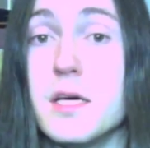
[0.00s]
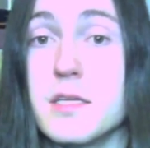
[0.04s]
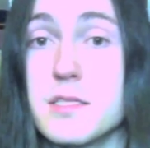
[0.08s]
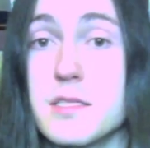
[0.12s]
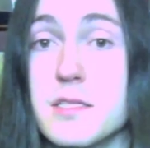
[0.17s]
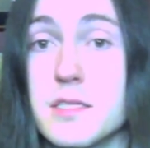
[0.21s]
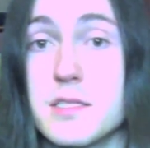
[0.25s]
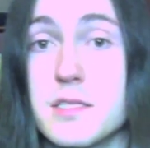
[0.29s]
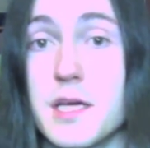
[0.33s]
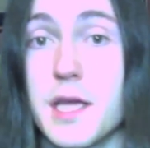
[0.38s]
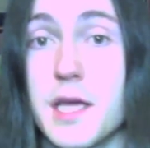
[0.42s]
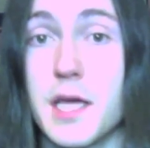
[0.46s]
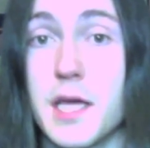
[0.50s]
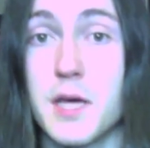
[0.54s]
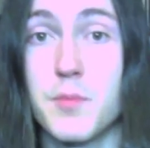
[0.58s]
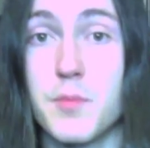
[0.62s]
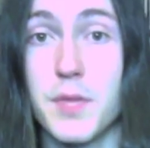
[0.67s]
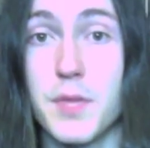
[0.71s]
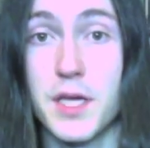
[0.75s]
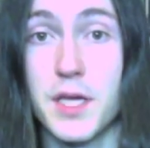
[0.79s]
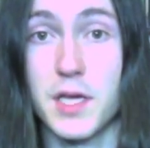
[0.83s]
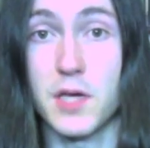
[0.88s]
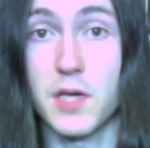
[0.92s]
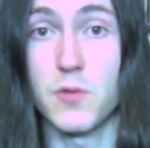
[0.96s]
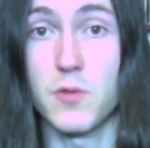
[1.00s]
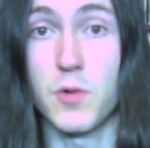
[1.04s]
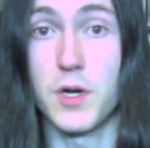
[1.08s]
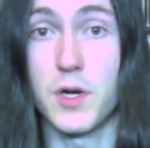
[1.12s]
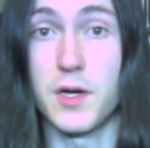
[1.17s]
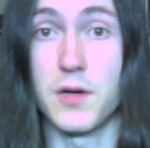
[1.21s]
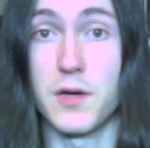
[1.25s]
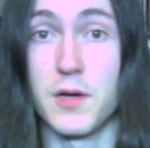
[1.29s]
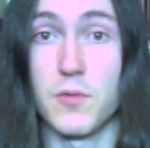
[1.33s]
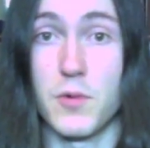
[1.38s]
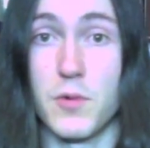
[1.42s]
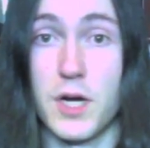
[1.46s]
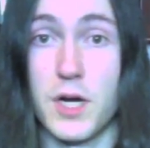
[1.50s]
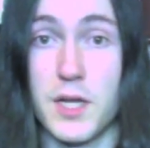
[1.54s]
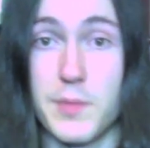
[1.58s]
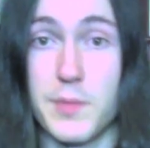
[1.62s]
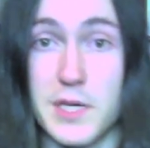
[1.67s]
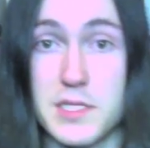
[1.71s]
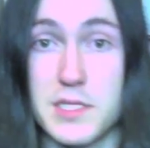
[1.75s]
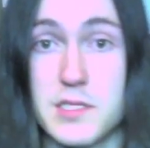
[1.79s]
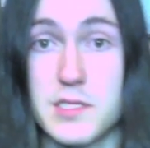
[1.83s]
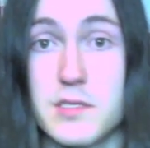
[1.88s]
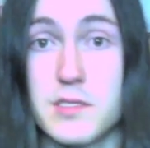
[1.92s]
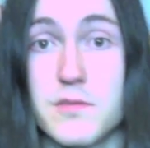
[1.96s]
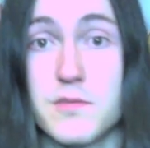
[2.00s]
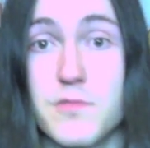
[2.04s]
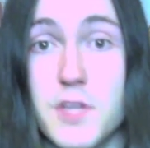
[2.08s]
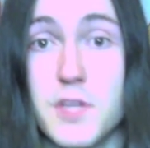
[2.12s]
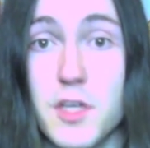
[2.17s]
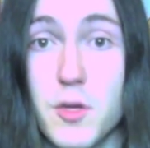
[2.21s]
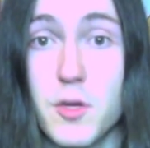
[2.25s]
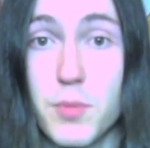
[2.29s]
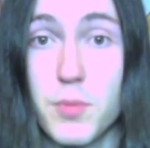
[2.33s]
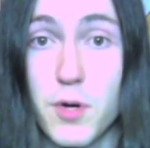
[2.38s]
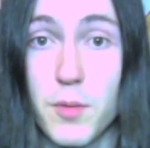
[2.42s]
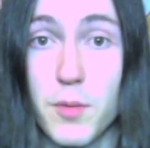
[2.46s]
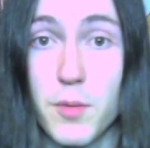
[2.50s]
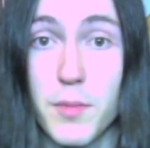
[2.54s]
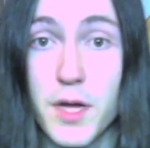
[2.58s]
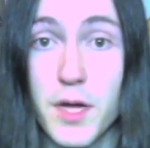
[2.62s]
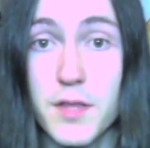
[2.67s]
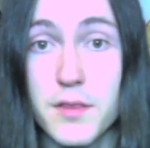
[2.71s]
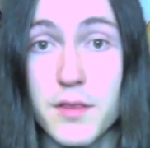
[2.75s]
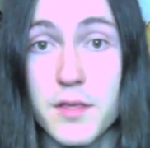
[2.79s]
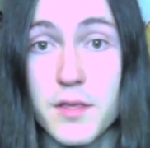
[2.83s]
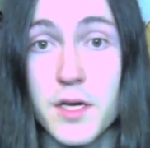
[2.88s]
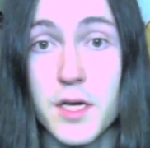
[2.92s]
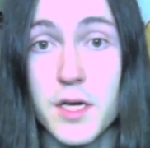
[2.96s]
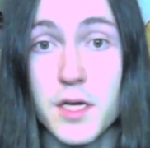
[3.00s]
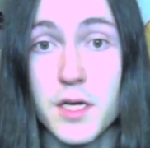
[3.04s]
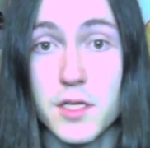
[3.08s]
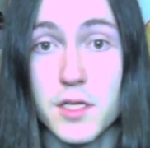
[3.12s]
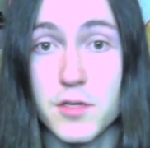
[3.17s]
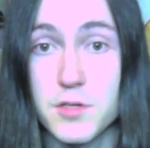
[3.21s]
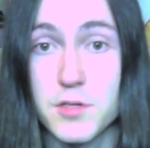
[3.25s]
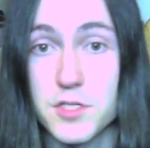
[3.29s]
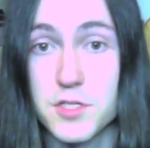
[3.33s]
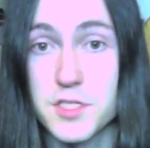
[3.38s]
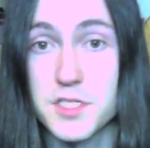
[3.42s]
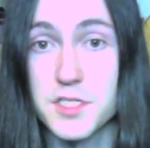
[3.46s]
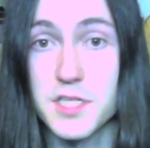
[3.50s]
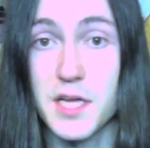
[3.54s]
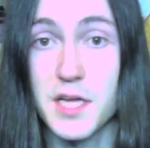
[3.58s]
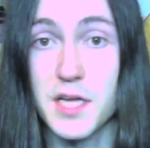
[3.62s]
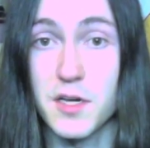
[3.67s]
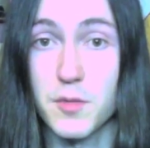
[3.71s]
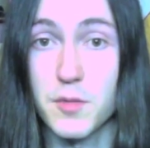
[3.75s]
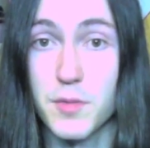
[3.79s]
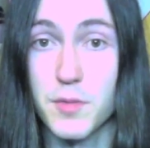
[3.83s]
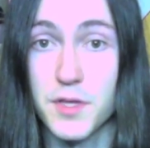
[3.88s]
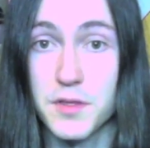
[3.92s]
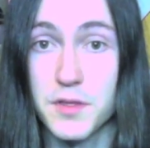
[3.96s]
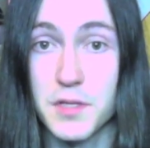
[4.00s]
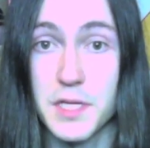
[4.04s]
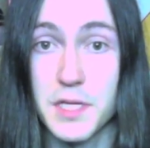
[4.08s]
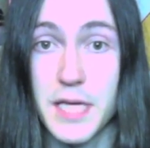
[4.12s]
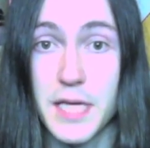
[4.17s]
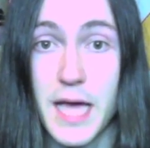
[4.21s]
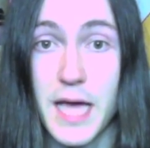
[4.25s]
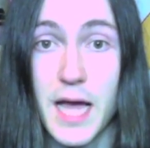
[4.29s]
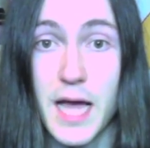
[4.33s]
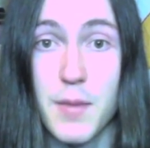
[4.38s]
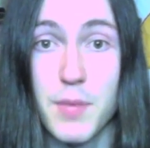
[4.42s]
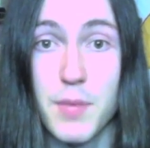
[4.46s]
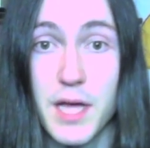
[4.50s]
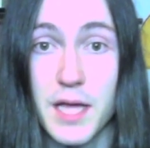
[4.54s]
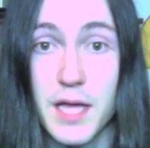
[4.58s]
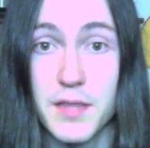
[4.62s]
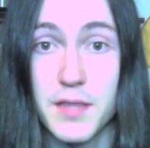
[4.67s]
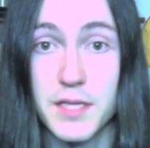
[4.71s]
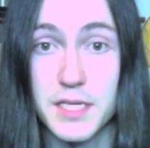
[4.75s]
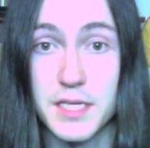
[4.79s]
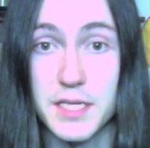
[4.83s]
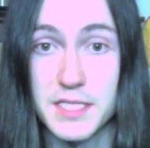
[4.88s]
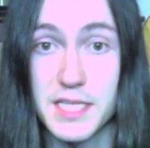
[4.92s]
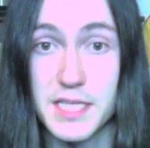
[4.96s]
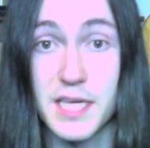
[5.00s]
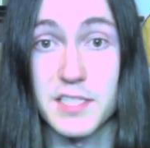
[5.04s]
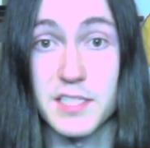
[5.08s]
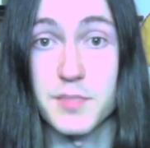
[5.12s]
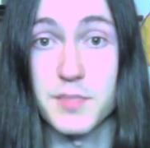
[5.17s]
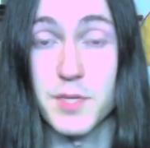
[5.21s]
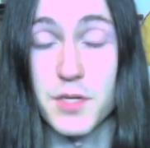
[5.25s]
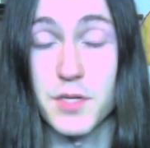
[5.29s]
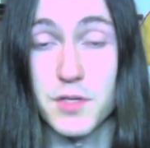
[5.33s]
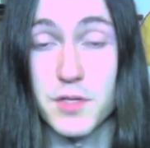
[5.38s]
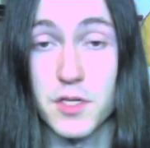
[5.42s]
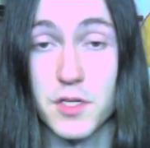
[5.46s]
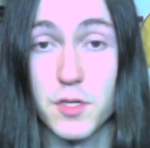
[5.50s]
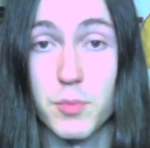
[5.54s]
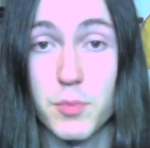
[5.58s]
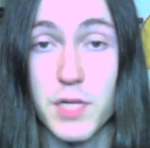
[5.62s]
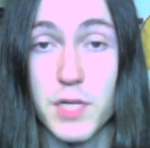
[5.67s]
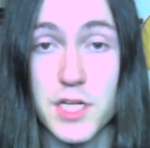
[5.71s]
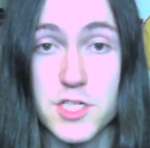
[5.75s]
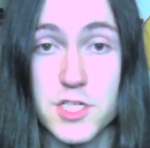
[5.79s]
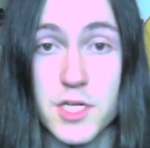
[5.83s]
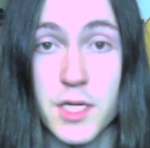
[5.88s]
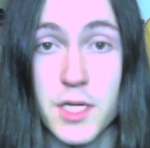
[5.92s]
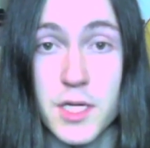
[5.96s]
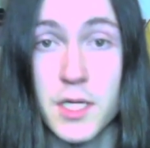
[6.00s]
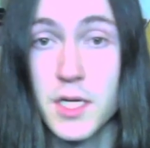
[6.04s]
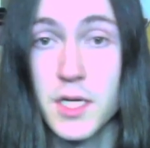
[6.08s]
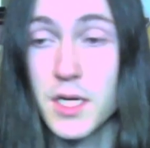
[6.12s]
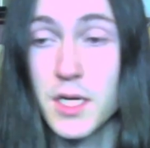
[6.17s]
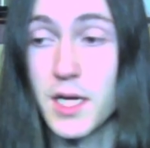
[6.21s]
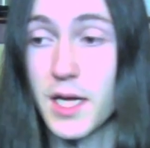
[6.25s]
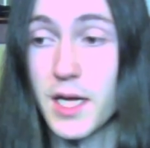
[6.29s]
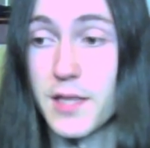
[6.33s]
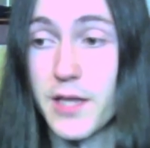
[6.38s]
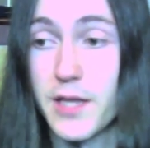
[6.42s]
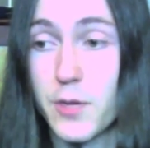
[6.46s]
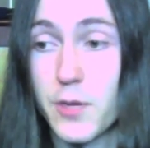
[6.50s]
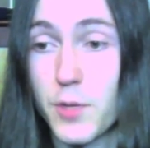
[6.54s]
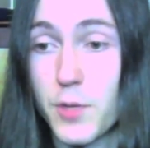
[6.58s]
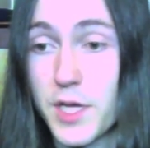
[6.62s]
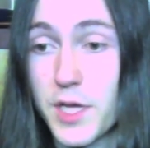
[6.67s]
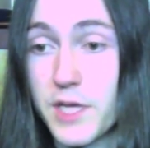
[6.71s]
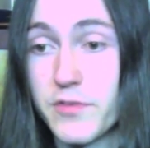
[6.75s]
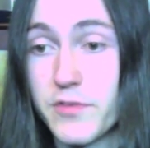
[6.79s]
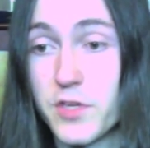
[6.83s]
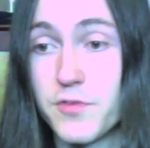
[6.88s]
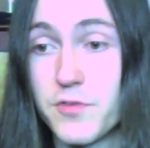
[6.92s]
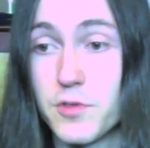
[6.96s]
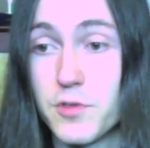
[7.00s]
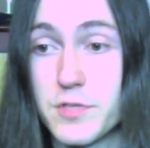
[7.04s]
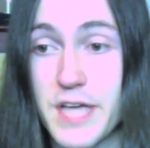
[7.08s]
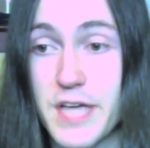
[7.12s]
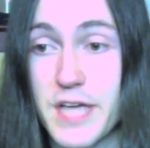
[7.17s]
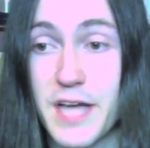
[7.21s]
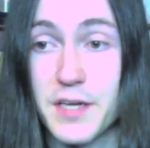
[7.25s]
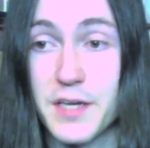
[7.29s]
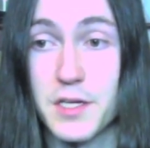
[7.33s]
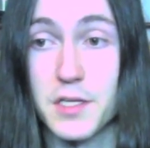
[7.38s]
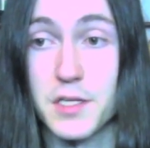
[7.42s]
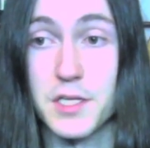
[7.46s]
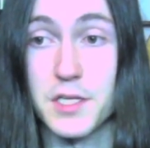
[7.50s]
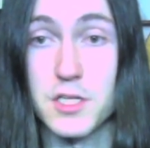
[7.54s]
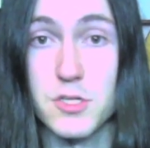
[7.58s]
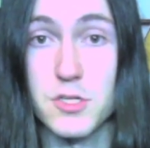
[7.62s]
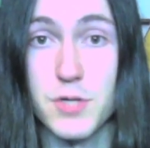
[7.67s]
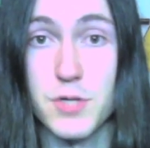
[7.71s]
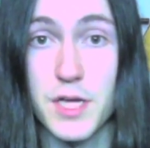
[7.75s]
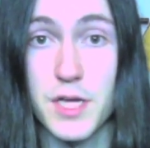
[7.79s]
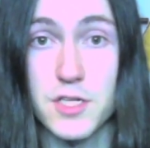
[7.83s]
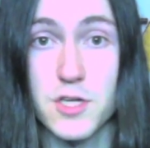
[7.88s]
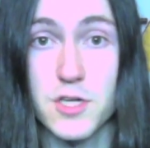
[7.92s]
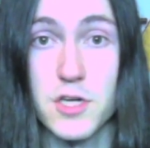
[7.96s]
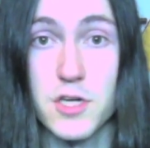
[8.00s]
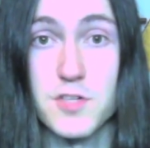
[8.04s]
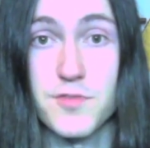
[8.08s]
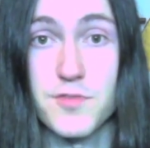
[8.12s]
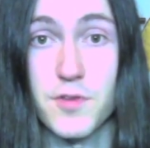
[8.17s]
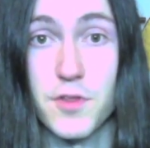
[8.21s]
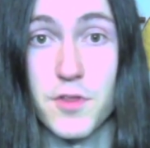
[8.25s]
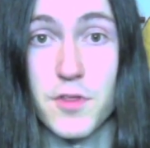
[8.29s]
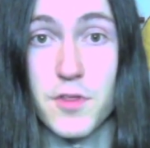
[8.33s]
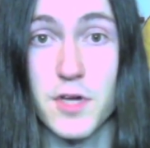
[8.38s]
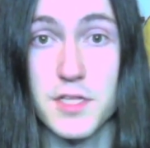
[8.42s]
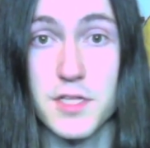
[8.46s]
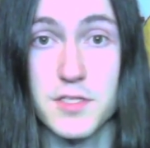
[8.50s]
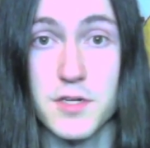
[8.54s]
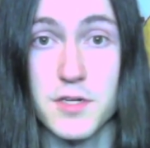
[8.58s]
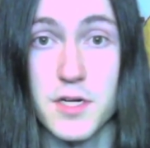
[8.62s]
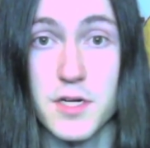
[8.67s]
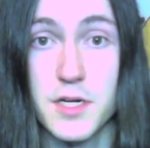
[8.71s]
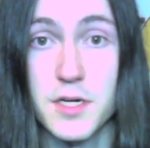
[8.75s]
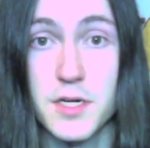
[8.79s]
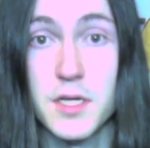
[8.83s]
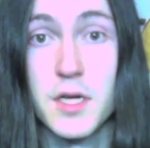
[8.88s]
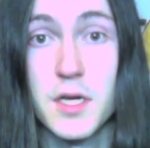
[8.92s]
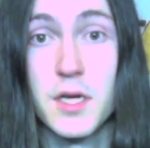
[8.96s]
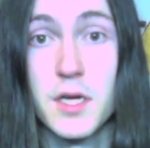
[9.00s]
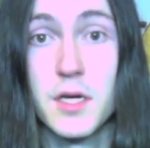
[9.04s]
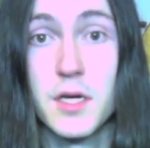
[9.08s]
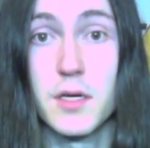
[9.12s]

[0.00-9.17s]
Since I am making one YMS video per month, you can just set your monthly cap at the exact amount that you're pledging, and that way, even if you technically do get charged for a Thoughts On,